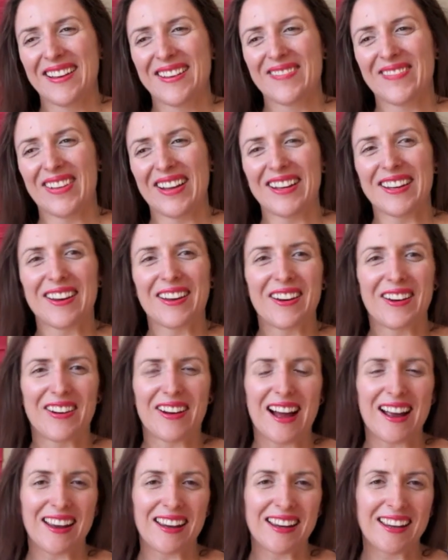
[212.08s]
But no,
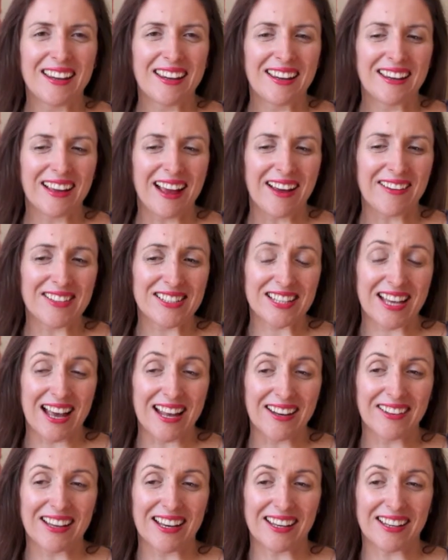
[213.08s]
I was
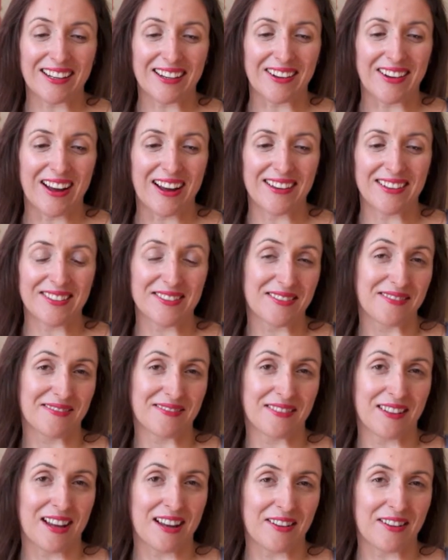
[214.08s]
kind of like, you know, I don't
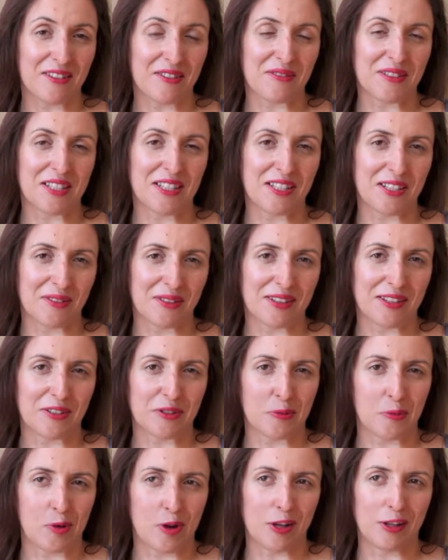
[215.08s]
know what to do with
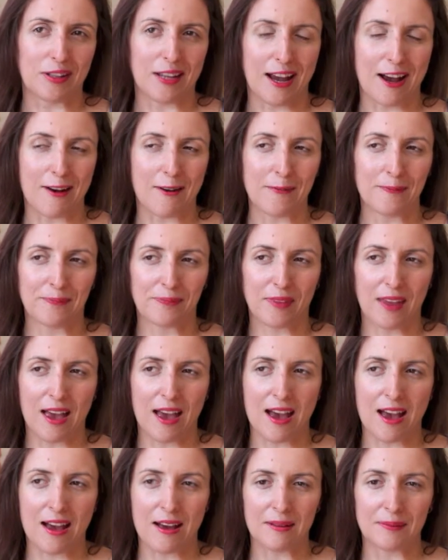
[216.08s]
this wall now.
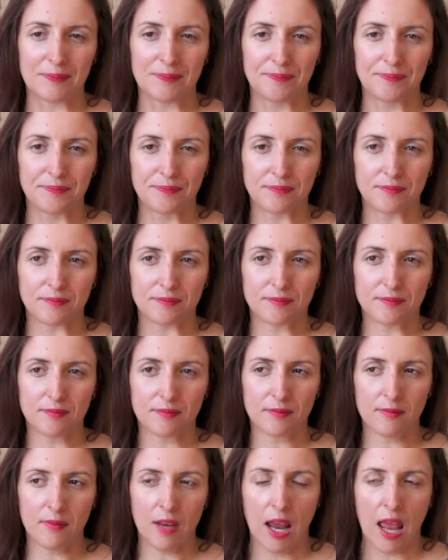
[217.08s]

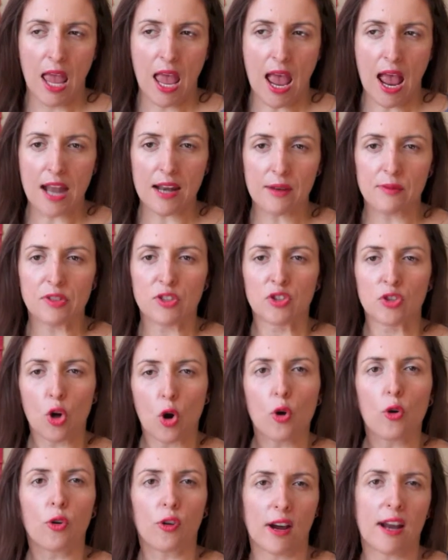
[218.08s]
And it was
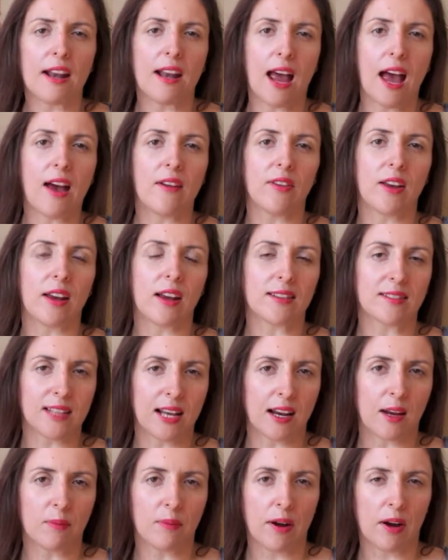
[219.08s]
so great having a
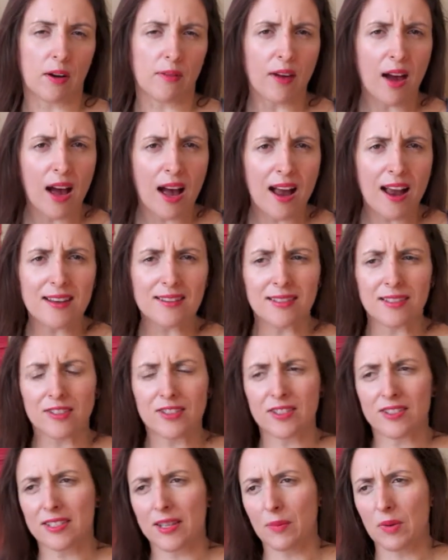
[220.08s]
second pair of eyes and
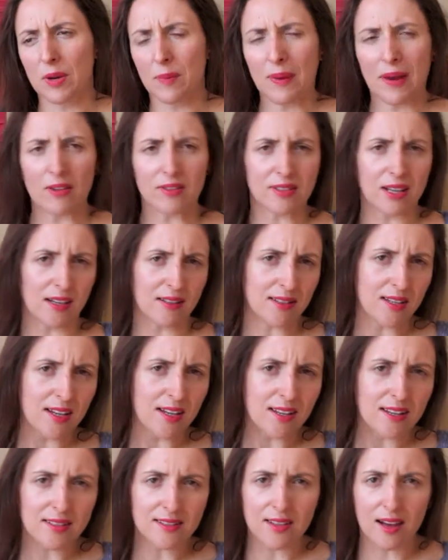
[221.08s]
just someone to bounce
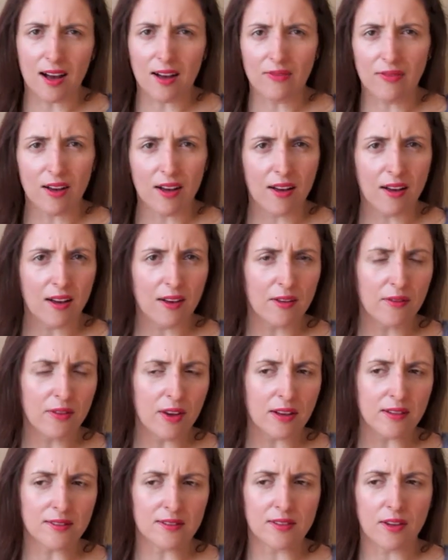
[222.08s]
ideas off of.
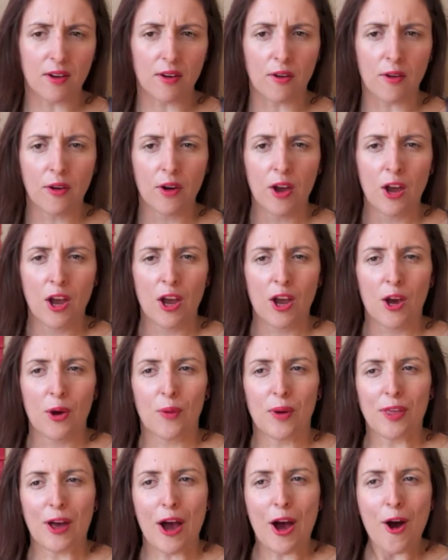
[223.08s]
And so
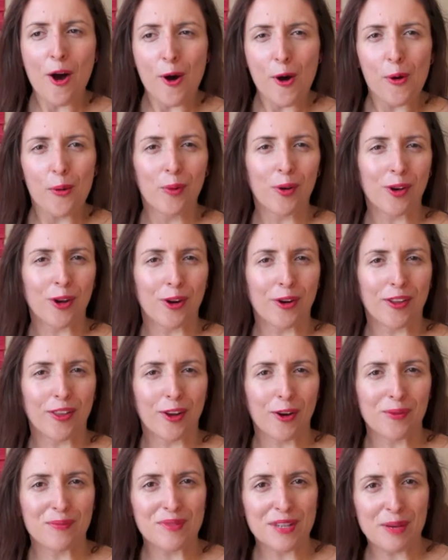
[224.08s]
we thought, oh, we'll go to the
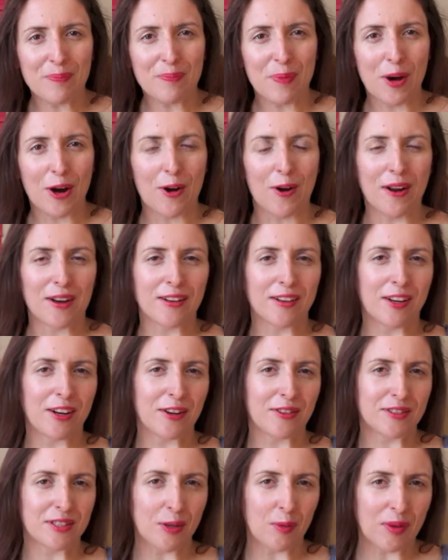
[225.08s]
Home Depot and, you know,
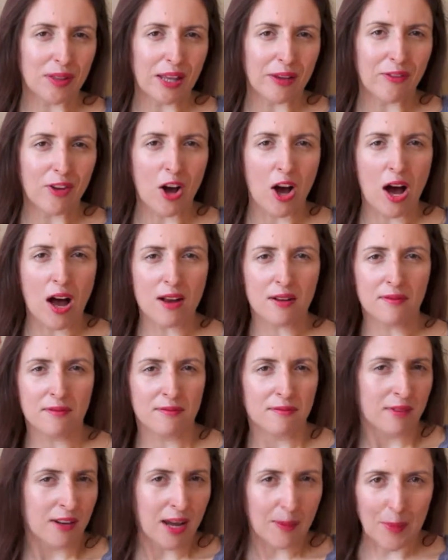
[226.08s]
see what they've got
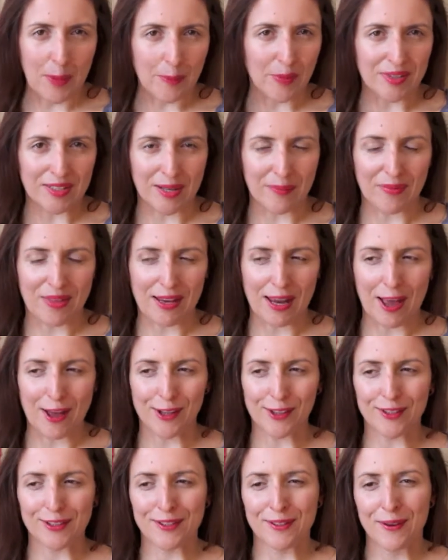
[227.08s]
and come up with something
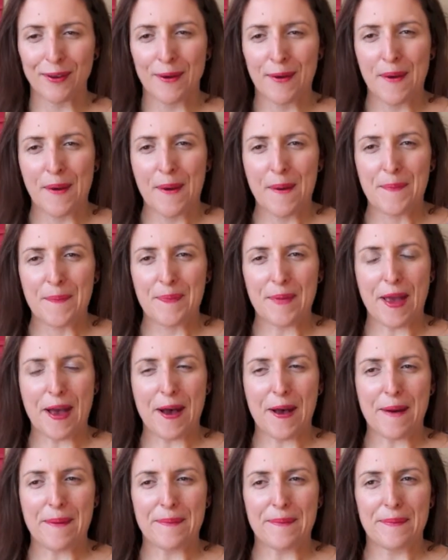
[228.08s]
else.
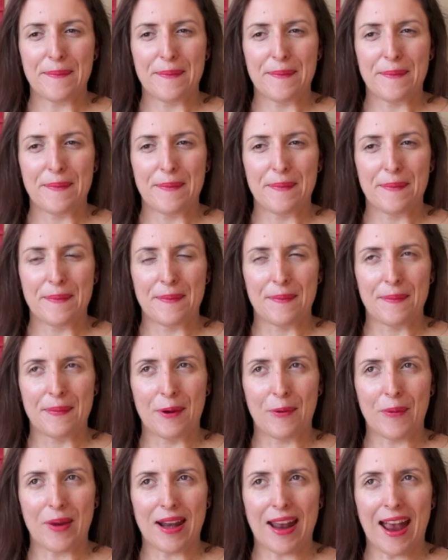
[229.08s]

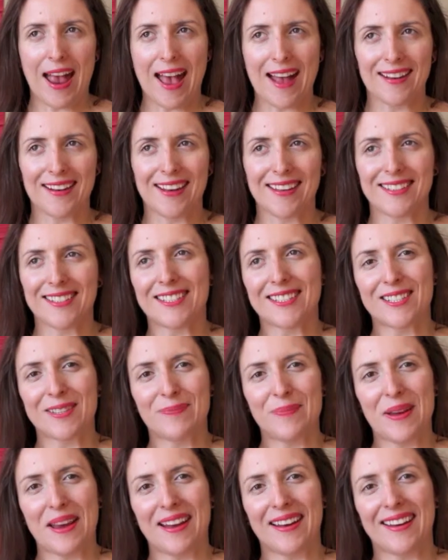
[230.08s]
But what I hadn't
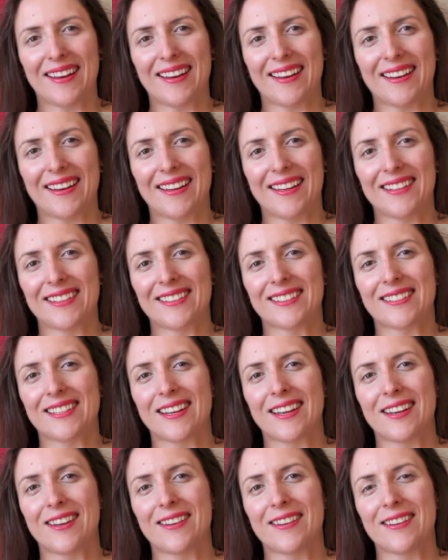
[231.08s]
anticipated is
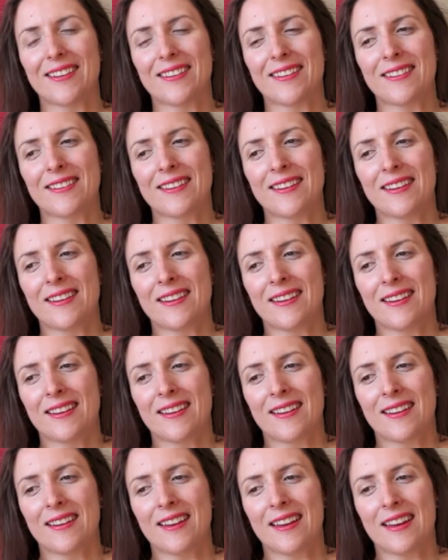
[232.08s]
in
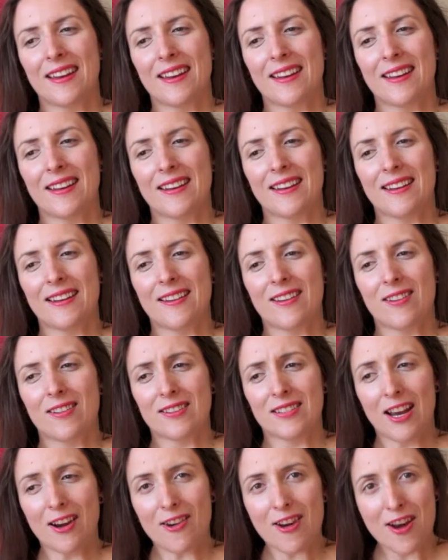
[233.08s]

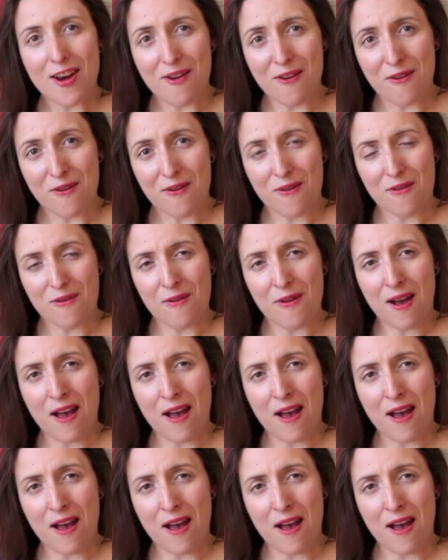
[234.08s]
Ontario,